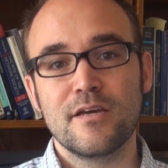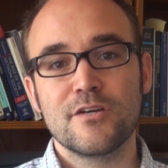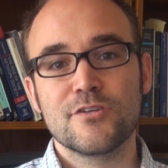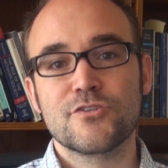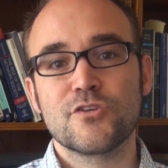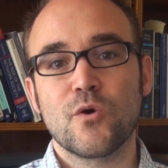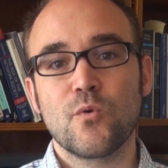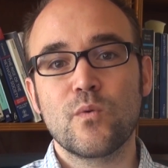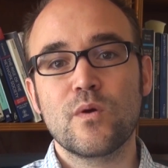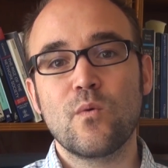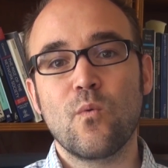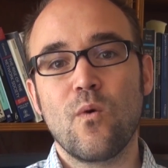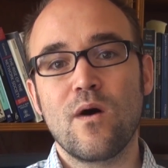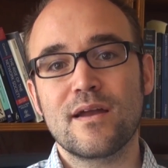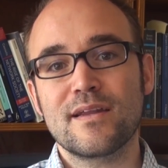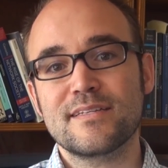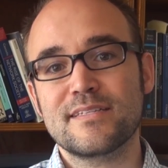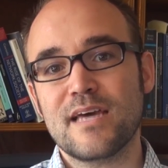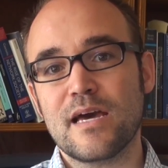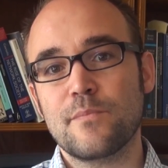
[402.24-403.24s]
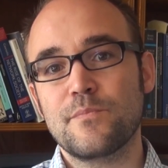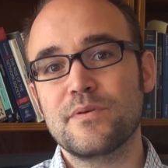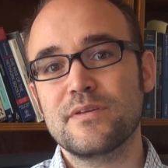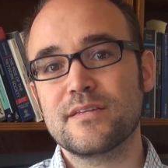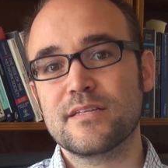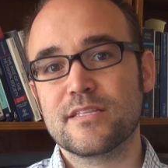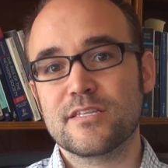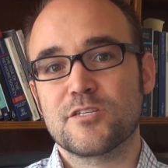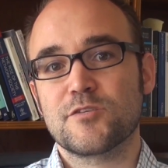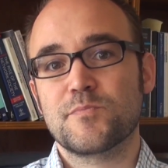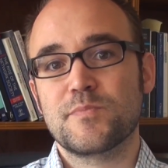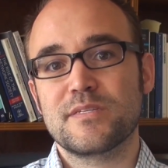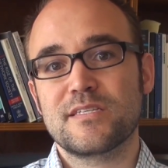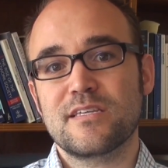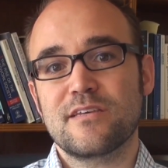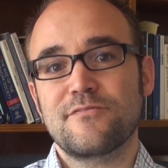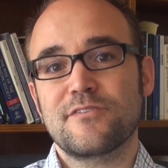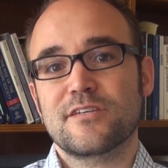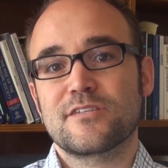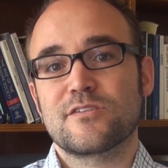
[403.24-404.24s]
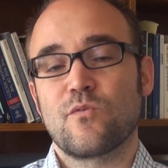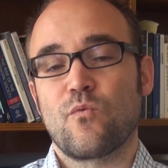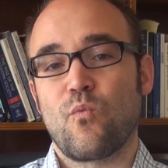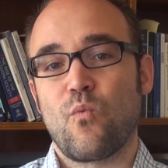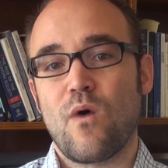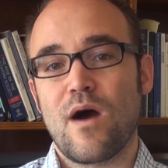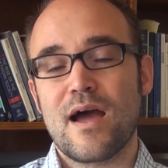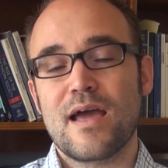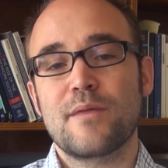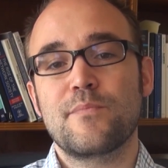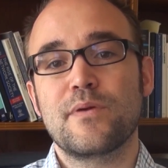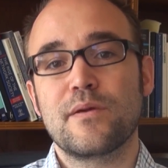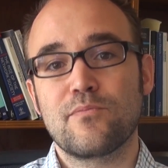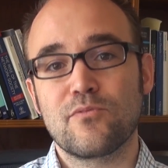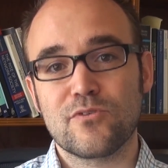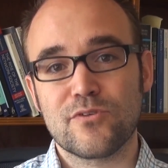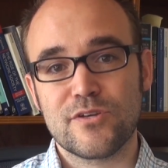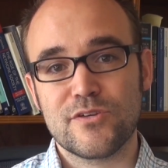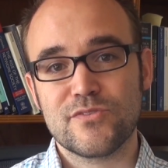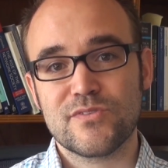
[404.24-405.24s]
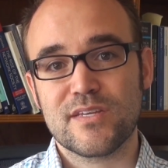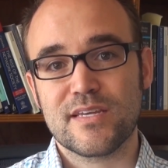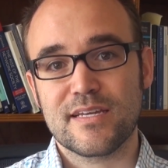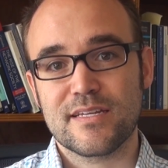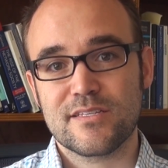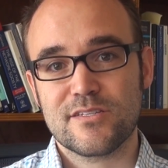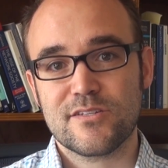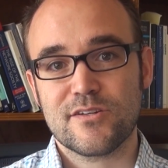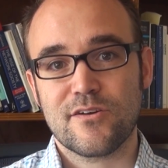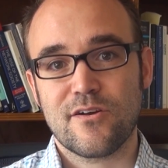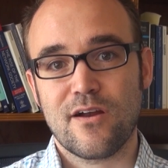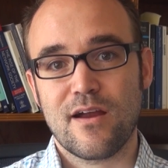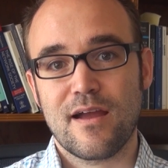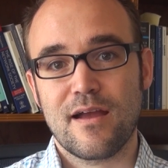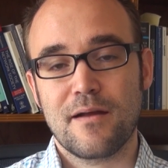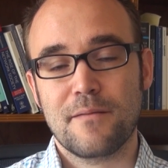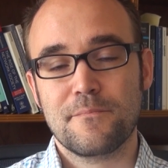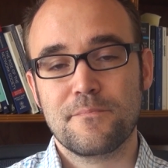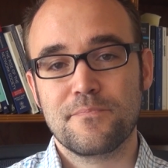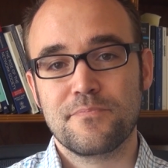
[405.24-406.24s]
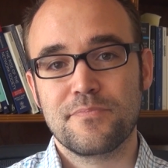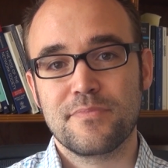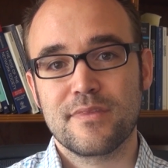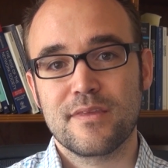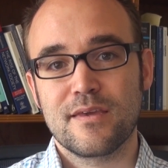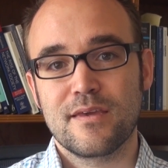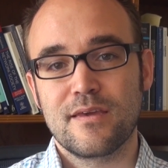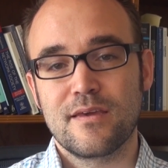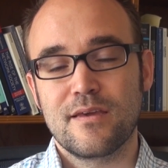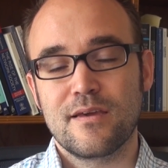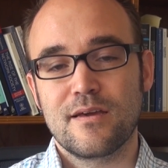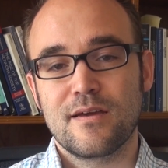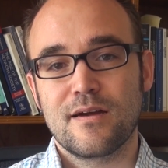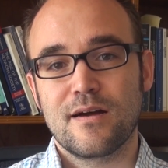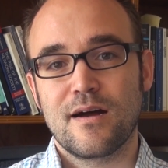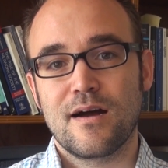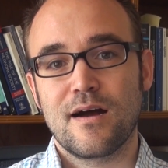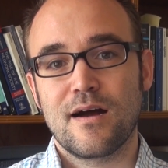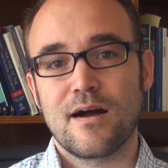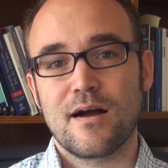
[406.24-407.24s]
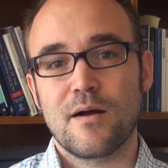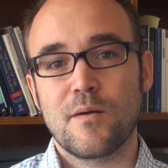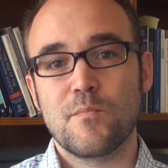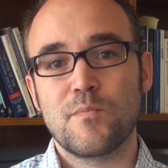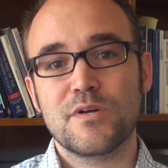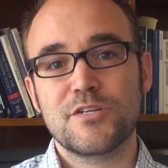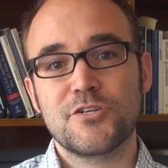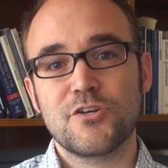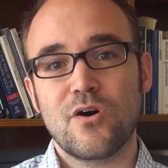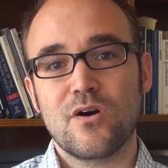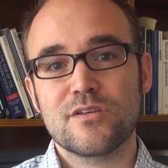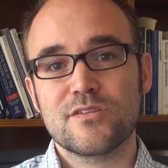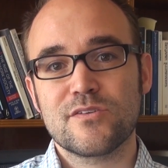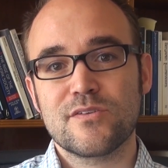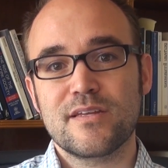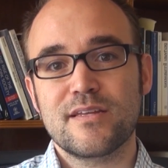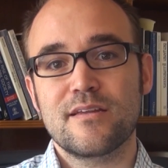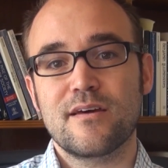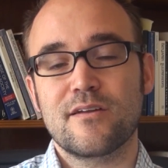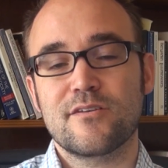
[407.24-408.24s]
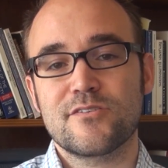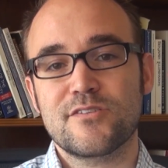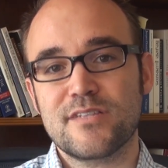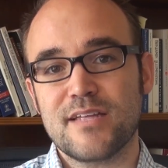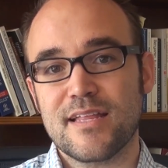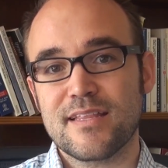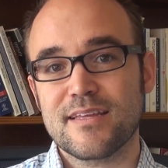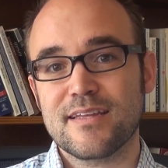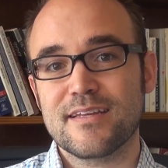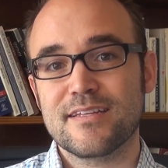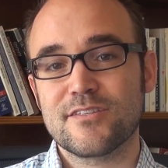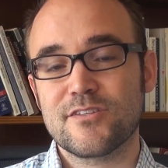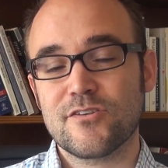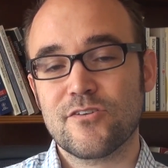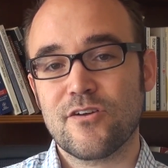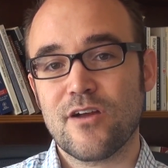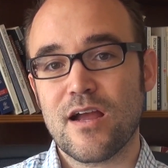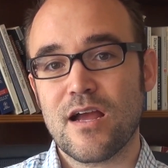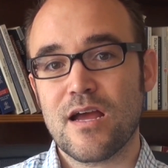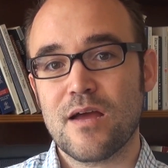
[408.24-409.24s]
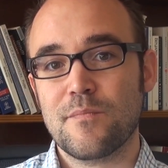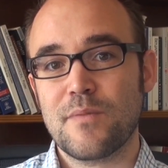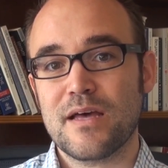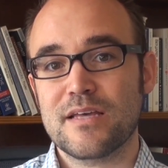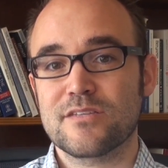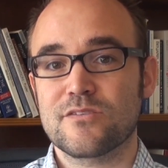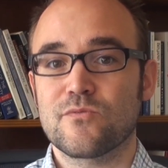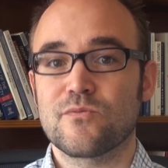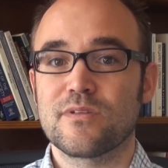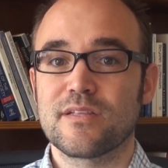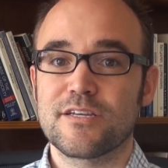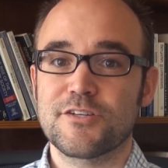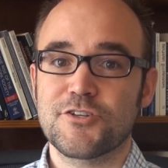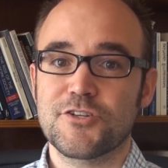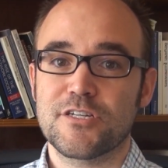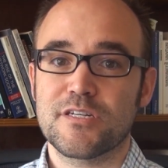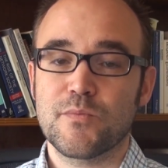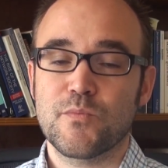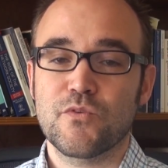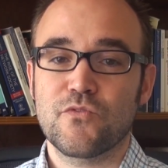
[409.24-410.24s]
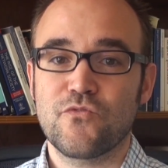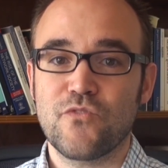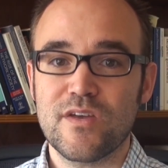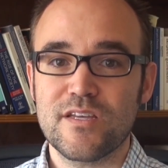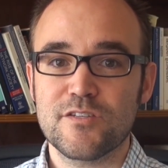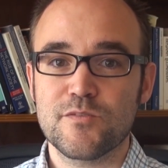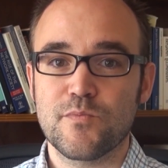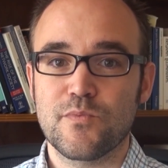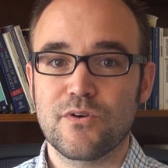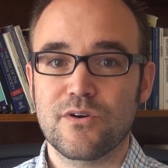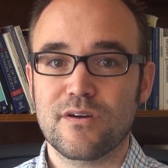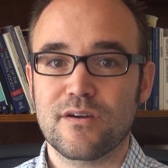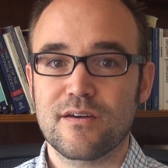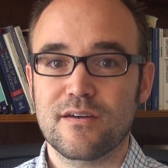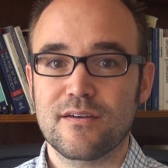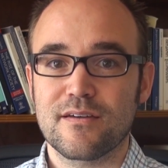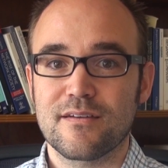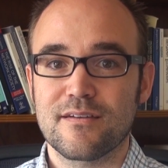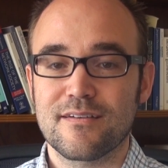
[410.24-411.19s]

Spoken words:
So we want to tap into the specifics of why people are using Instagram, but you also need to understand that Instagram has a relationship with Facebook.